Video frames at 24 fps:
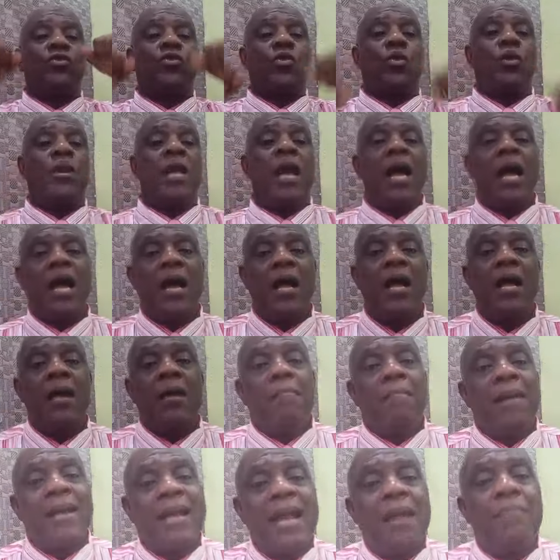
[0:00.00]
told her,
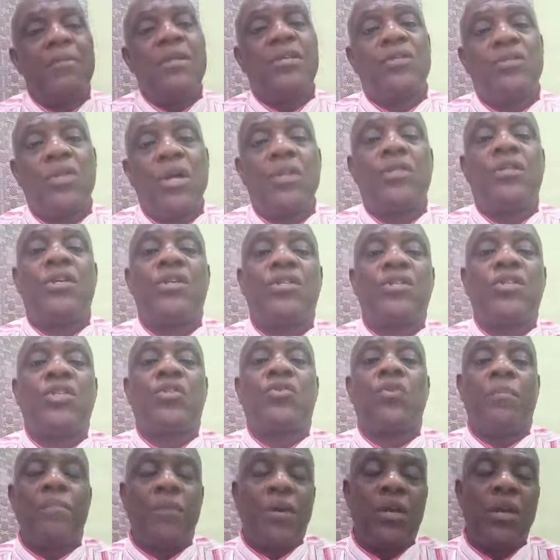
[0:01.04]
Madam, it's not easy
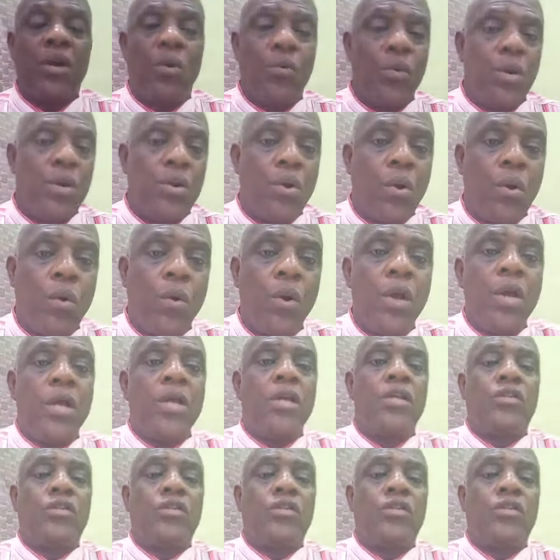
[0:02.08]
to be a widow.